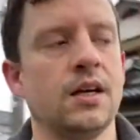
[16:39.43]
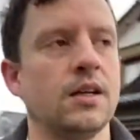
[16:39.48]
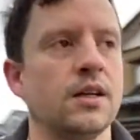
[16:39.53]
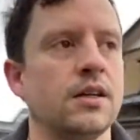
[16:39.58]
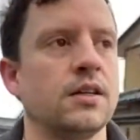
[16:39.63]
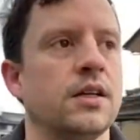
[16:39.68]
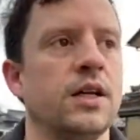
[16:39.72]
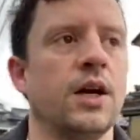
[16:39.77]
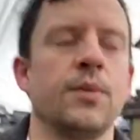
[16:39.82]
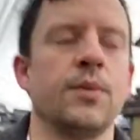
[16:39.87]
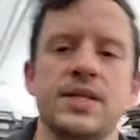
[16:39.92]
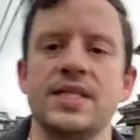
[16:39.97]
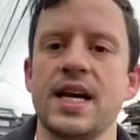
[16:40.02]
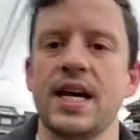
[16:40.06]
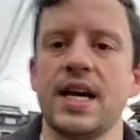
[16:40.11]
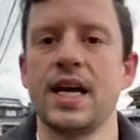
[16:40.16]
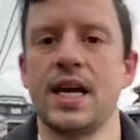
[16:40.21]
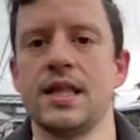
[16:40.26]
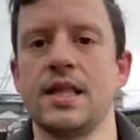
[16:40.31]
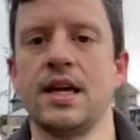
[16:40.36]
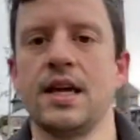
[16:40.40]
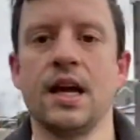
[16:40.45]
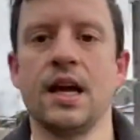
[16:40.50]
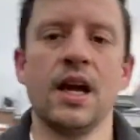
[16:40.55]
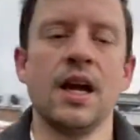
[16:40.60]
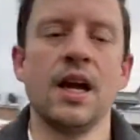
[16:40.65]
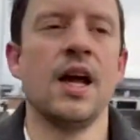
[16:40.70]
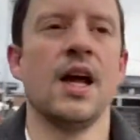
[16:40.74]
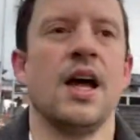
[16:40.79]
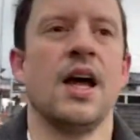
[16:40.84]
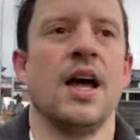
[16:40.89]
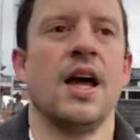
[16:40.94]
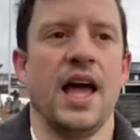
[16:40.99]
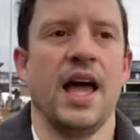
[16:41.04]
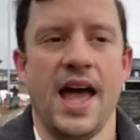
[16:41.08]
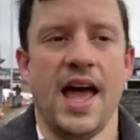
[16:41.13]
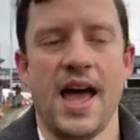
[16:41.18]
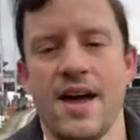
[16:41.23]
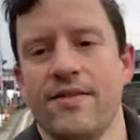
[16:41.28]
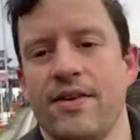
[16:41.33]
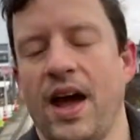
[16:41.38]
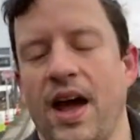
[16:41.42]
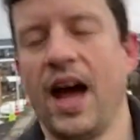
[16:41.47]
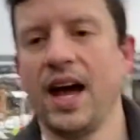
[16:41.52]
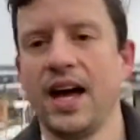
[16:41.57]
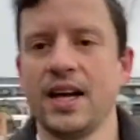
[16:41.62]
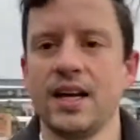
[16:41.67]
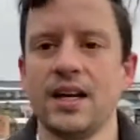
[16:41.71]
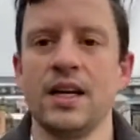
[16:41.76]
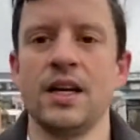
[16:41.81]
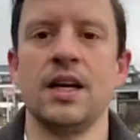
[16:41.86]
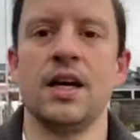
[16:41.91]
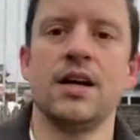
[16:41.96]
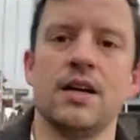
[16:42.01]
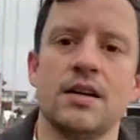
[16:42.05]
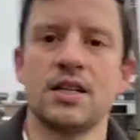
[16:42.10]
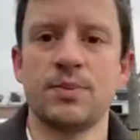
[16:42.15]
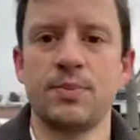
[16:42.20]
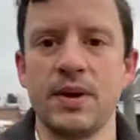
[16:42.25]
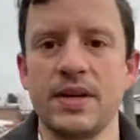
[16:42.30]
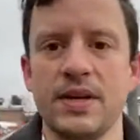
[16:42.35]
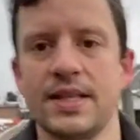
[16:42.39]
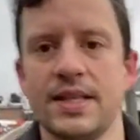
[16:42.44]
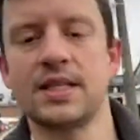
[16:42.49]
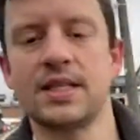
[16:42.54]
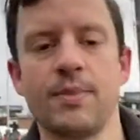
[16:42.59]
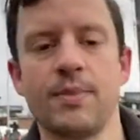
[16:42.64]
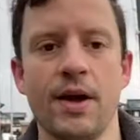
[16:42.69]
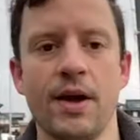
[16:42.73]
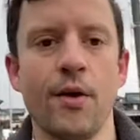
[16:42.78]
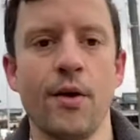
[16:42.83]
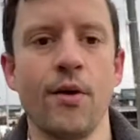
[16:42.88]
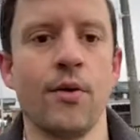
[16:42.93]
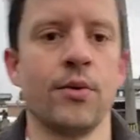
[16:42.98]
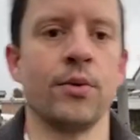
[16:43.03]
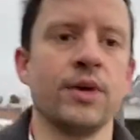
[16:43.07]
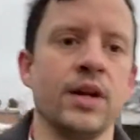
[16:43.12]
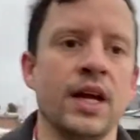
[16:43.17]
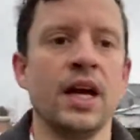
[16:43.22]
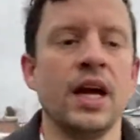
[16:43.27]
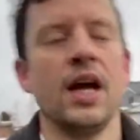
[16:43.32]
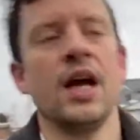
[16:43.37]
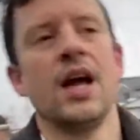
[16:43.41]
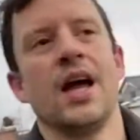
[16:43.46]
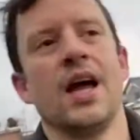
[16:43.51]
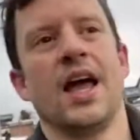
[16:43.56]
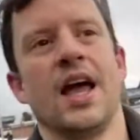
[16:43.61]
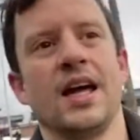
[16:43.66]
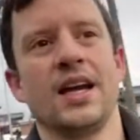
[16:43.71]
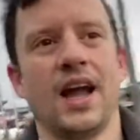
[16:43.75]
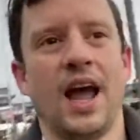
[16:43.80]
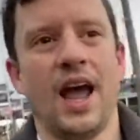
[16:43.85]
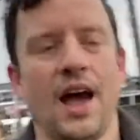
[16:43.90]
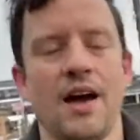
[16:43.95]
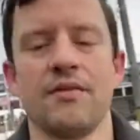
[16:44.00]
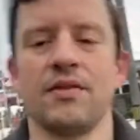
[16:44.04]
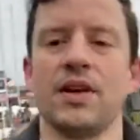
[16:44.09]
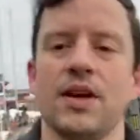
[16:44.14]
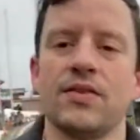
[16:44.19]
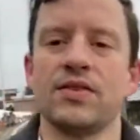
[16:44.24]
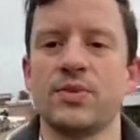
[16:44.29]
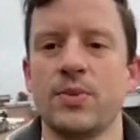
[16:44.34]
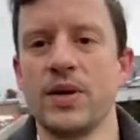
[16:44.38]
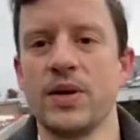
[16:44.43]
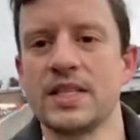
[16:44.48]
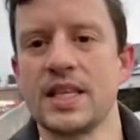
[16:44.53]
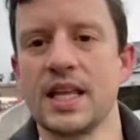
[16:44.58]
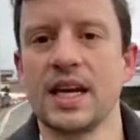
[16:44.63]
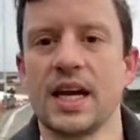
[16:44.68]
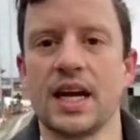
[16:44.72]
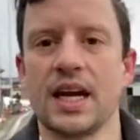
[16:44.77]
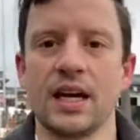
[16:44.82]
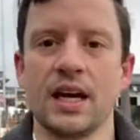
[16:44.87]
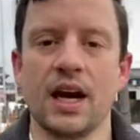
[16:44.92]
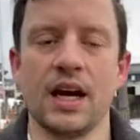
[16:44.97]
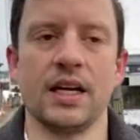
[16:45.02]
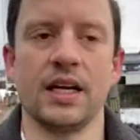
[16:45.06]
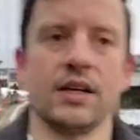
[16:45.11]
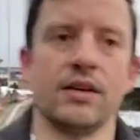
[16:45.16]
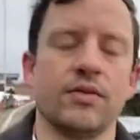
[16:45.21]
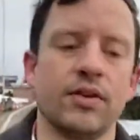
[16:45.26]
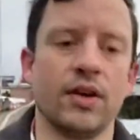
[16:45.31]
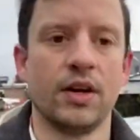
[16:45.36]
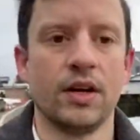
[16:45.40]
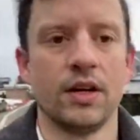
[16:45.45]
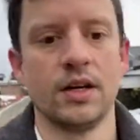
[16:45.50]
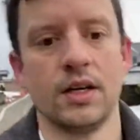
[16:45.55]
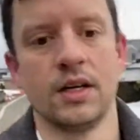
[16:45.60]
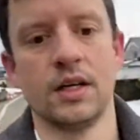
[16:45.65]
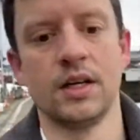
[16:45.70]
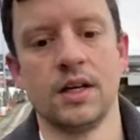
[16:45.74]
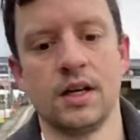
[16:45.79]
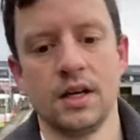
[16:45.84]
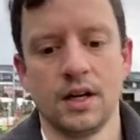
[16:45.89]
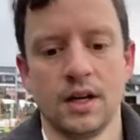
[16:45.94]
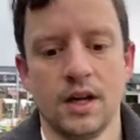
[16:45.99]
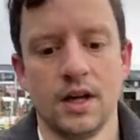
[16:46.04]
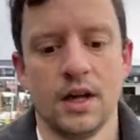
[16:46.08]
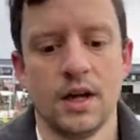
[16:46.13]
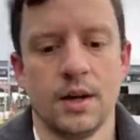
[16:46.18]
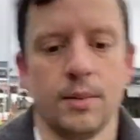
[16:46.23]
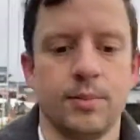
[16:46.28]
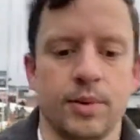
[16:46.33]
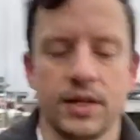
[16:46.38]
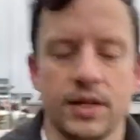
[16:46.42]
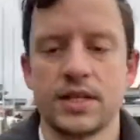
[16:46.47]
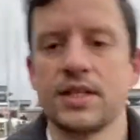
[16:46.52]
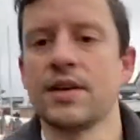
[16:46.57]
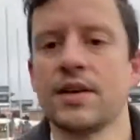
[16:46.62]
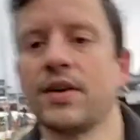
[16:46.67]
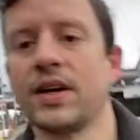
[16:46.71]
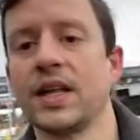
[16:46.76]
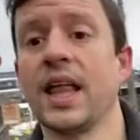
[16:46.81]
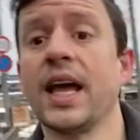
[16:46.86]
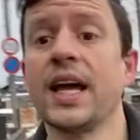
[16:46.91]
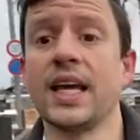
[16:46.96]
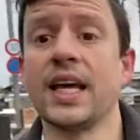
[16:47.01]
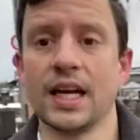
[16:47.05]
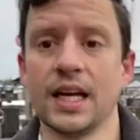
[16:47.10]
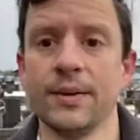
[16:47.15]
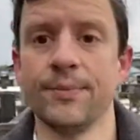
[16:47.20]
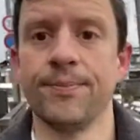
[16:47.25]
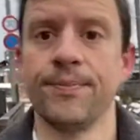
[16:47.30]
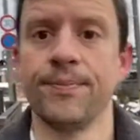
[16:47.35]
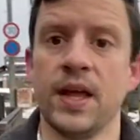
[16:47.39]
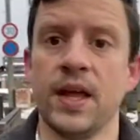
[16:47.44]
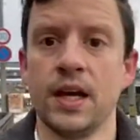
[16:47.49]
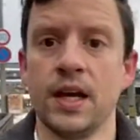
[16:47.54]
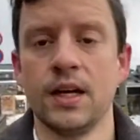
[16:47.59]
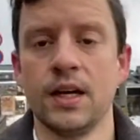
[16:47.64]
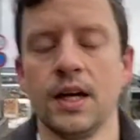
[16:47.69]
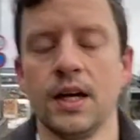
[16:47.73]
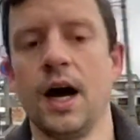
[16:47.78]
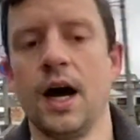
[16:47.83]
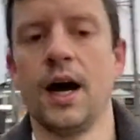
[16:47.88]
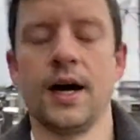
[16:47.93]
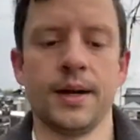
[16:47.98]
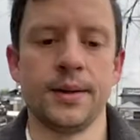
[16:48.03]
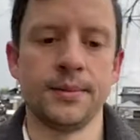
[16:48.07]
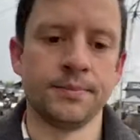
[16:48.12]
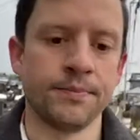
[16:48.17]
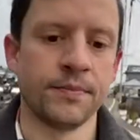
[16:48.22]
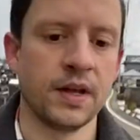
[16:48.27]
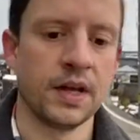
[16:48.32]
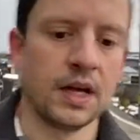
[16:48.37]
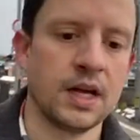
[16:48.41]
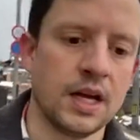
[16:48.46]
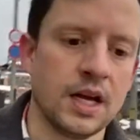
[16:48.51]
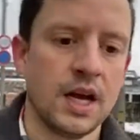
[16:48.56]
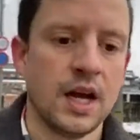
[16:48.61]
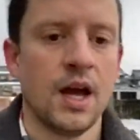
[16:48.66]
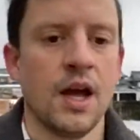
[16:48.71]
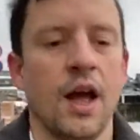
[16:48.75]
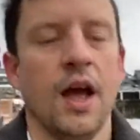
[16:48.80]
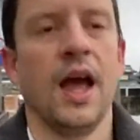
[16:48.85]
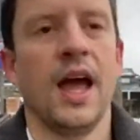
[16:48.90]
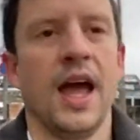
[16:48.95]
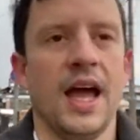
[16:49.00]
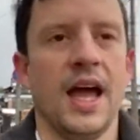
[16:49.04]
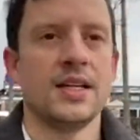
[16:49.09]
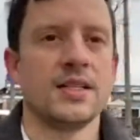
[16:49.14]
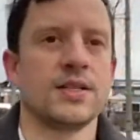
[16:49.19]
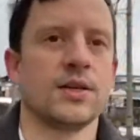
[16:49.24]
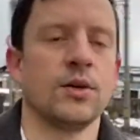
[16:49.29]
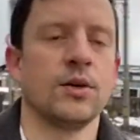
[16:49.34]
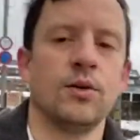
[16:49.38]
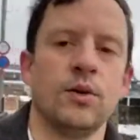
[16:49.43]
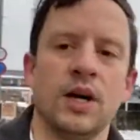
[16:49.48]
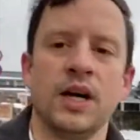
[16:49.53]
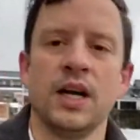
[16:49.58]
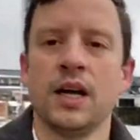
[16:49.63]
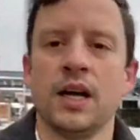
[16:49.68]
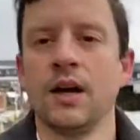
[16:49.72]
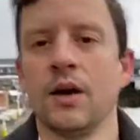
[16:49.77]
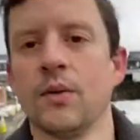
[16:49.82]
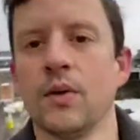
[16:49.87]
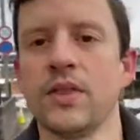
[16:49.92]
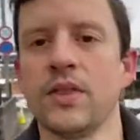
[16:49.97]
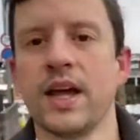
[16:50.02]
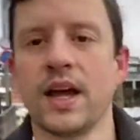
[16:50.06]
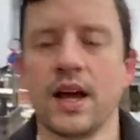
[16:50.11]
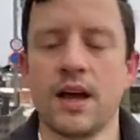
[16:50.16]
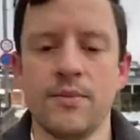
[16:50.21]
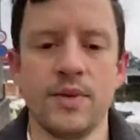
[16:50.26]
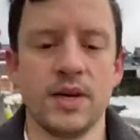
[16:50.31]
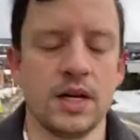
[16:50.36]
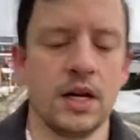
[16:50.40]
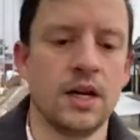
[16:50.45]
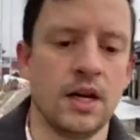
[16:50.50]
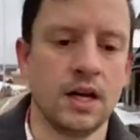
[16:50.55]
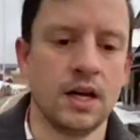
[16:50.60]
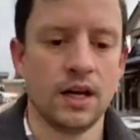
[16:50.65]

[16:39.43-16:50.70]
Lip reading: you know, a decade that I've had space that's my own, and I have enough space that I can kind of put stuff I like in it. And so one thing I've been